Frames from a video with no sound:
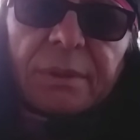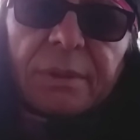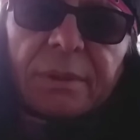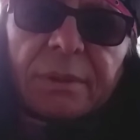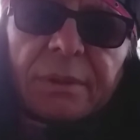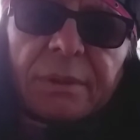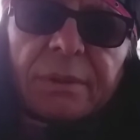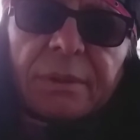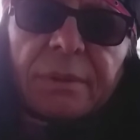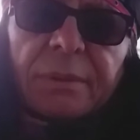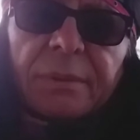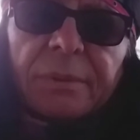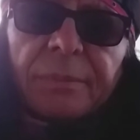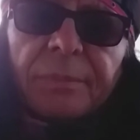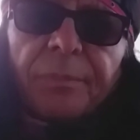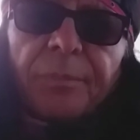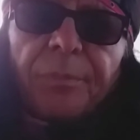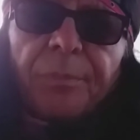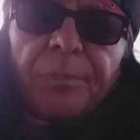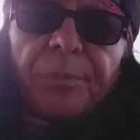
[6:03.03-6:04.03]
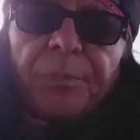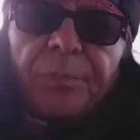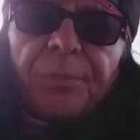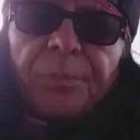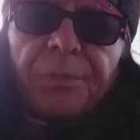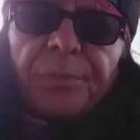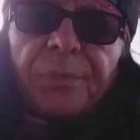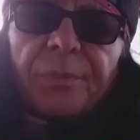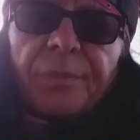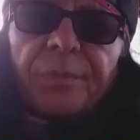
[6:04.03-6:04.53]

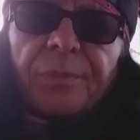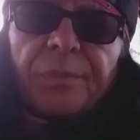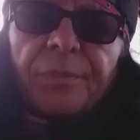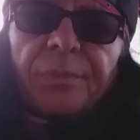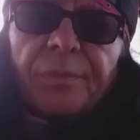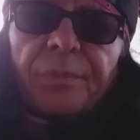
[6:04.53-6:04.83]
(silence)